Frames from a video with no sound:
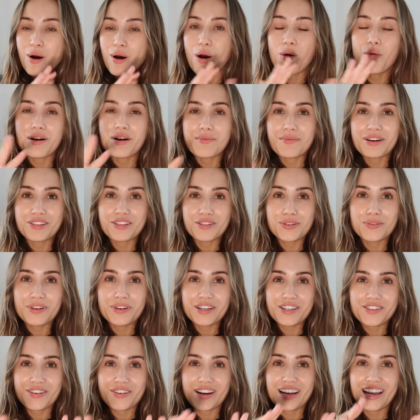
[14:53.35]
Oh, and my jewellery
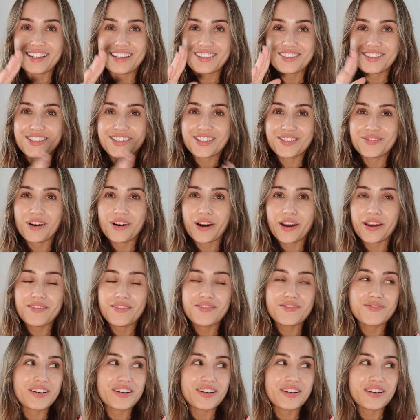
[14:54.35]
tray has just arrived.